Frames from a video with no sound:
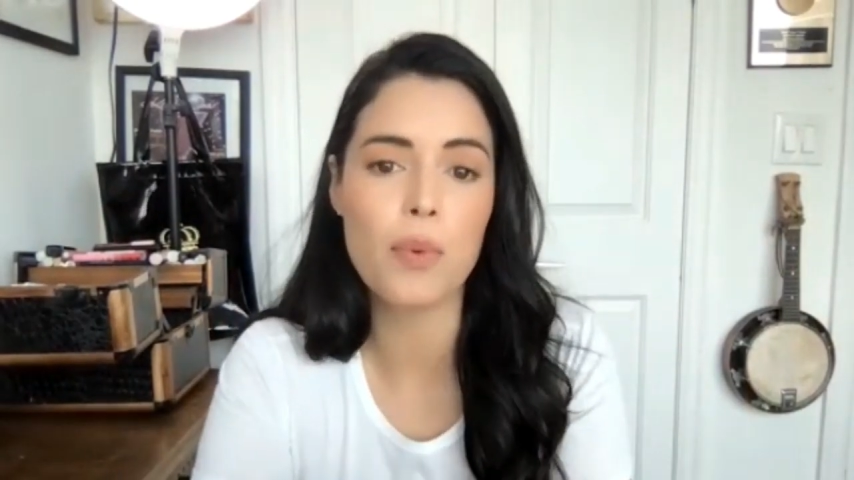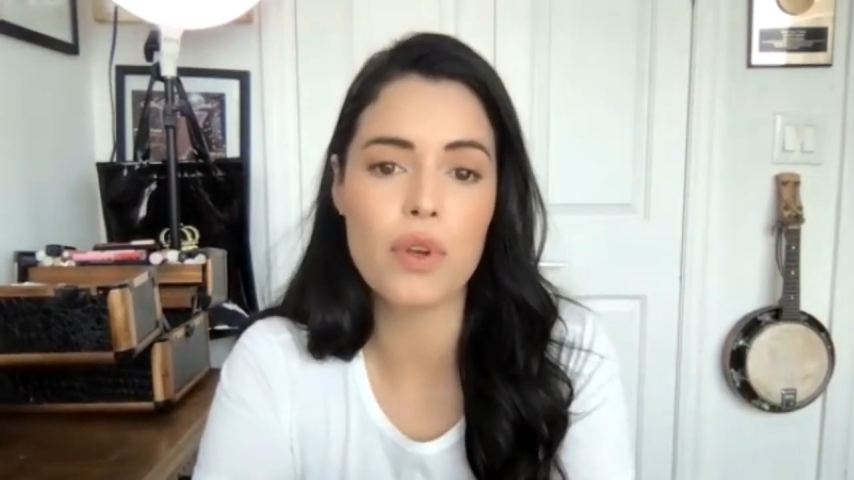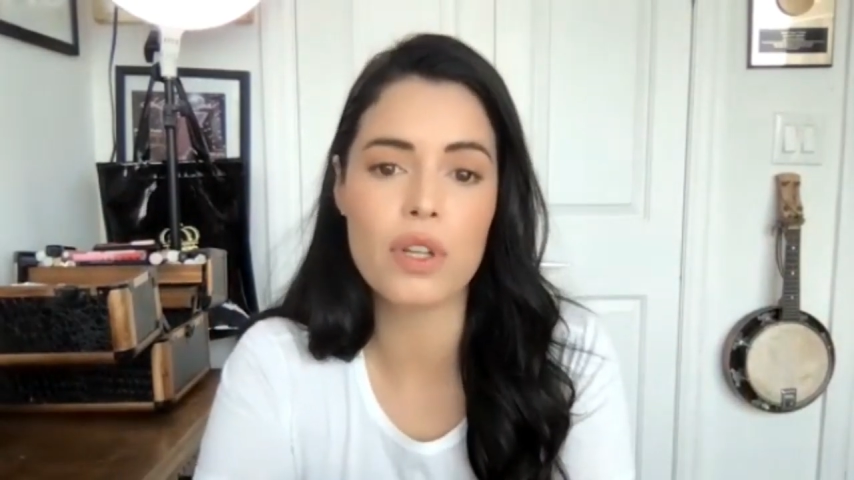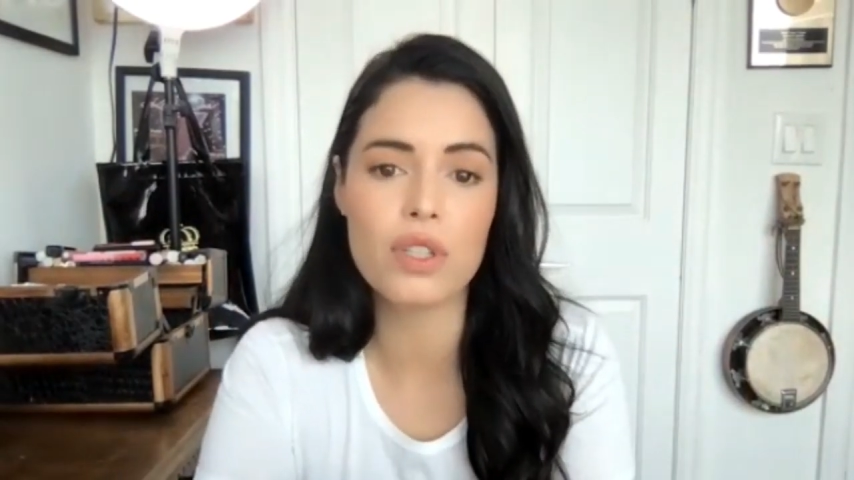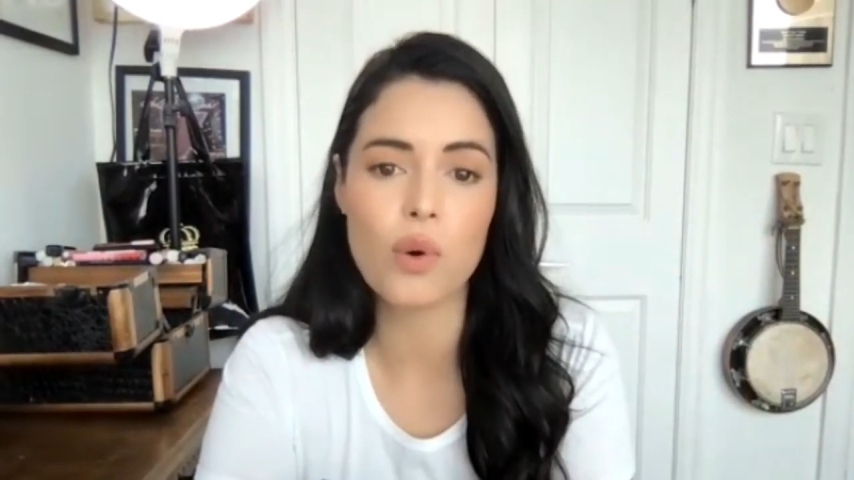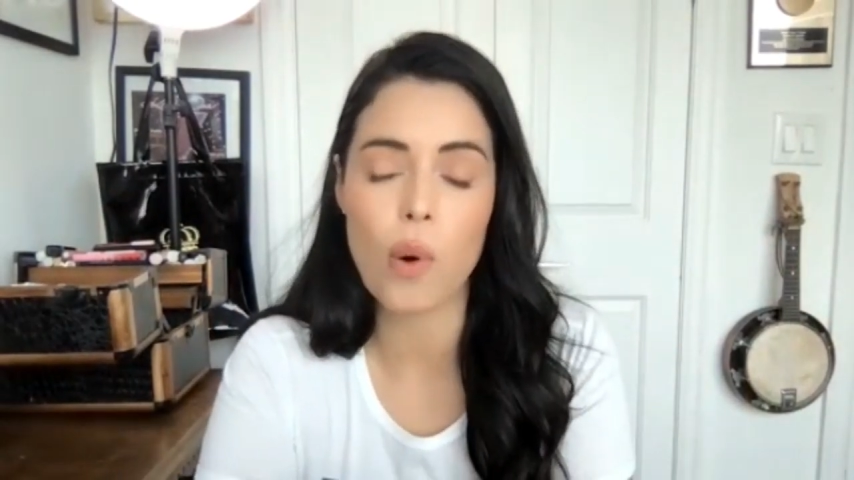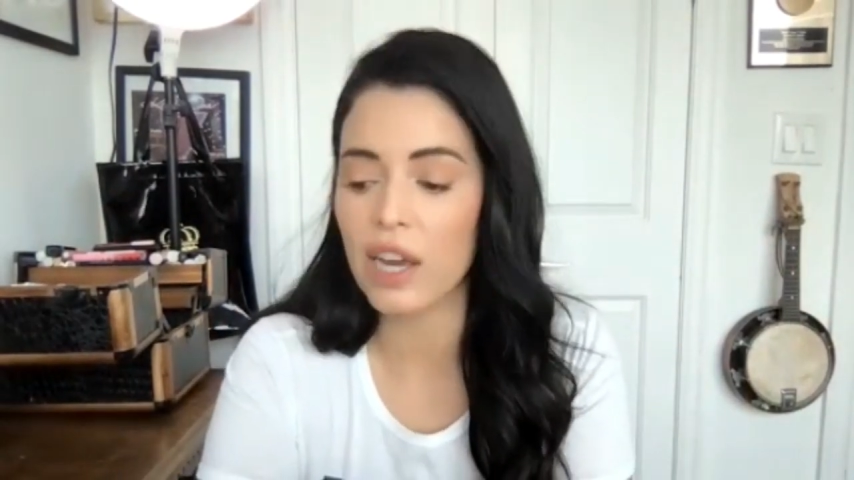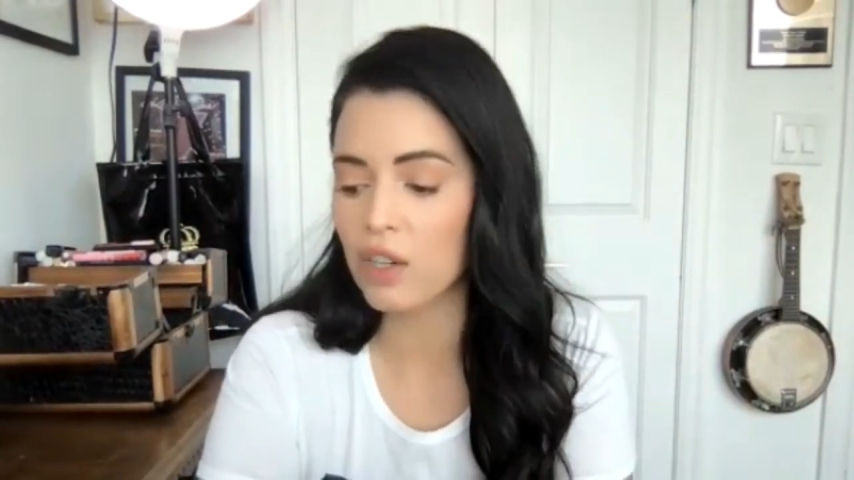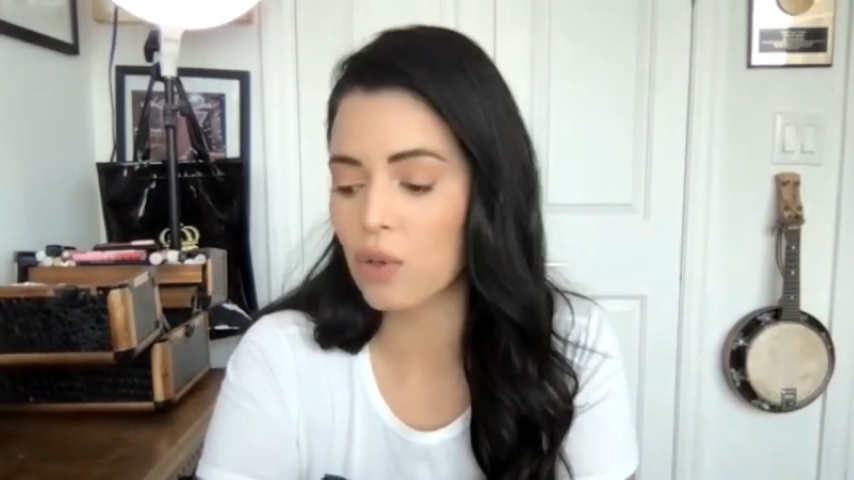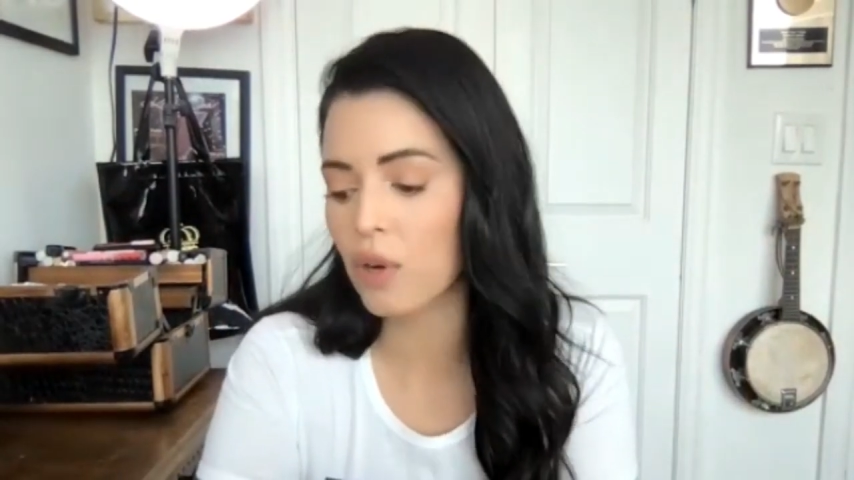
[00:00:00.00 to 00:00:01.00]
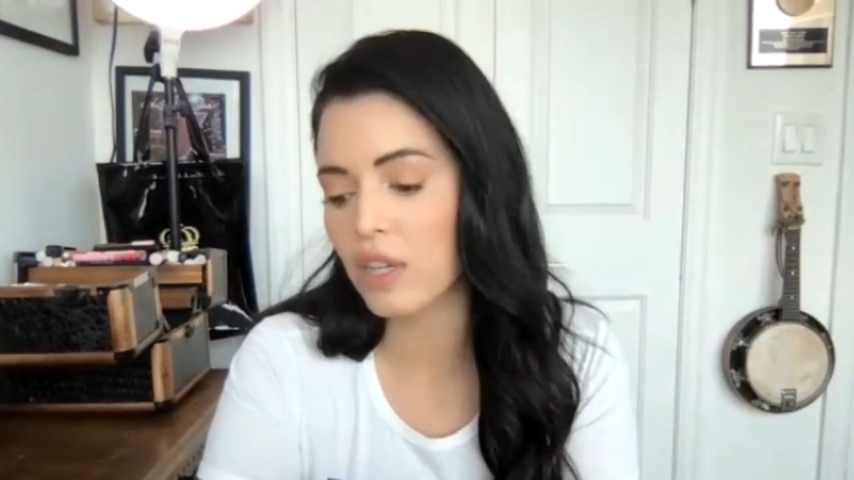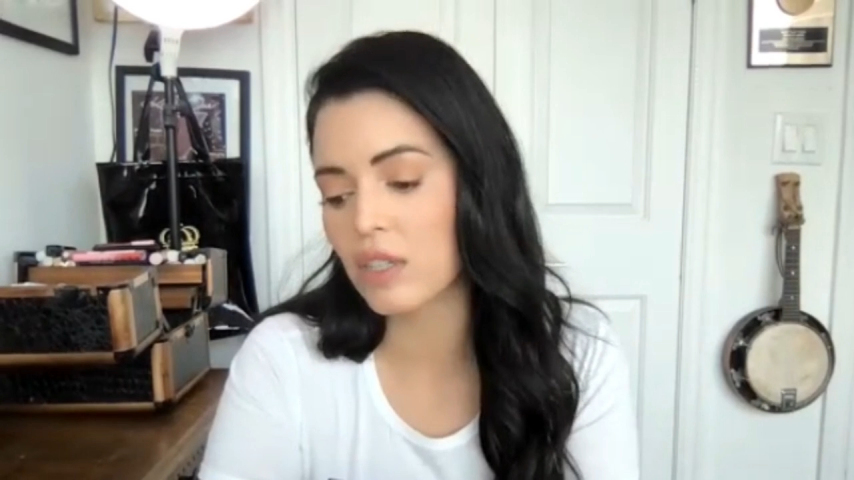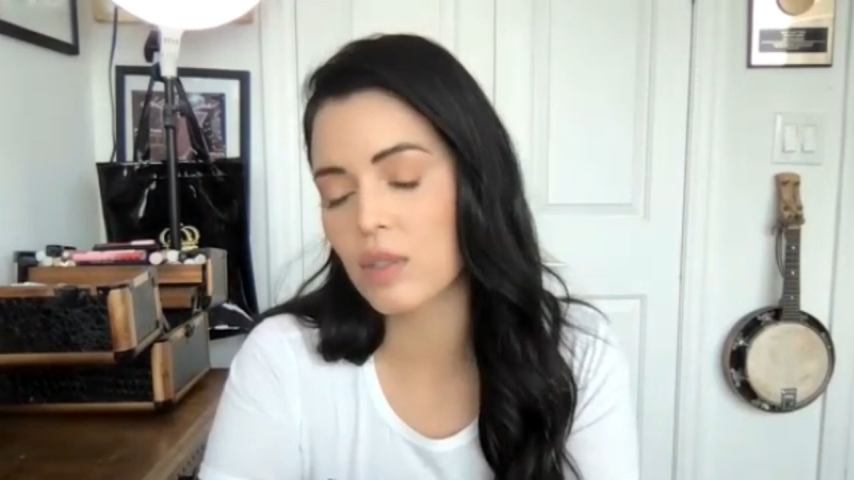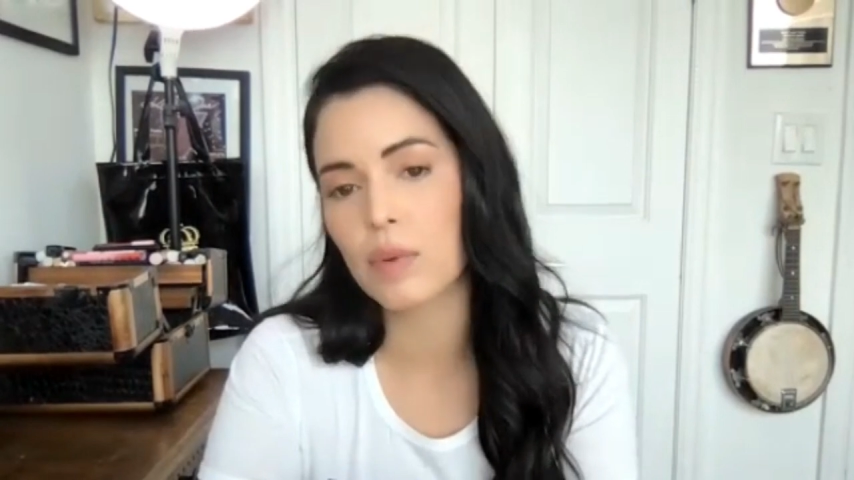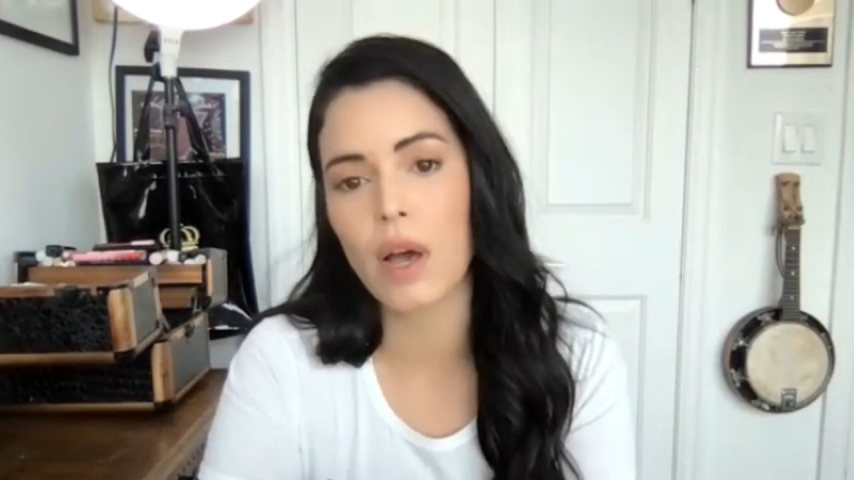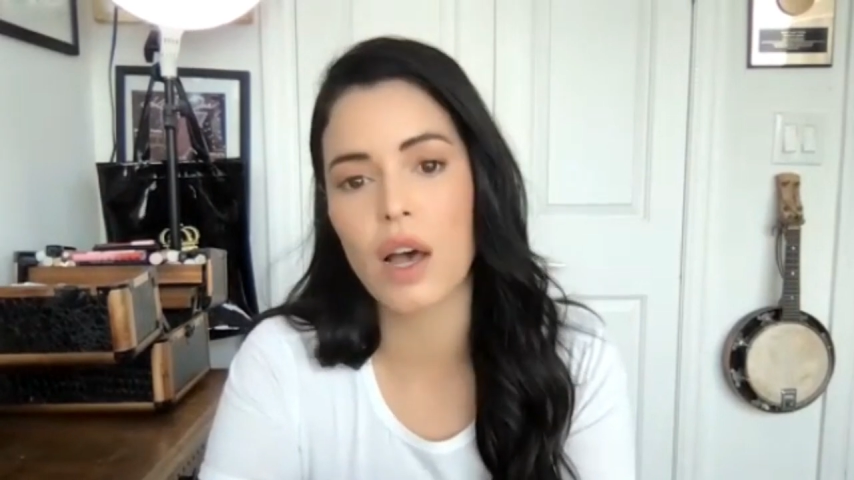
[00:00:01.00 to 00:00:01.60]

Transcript: with Quiet Noise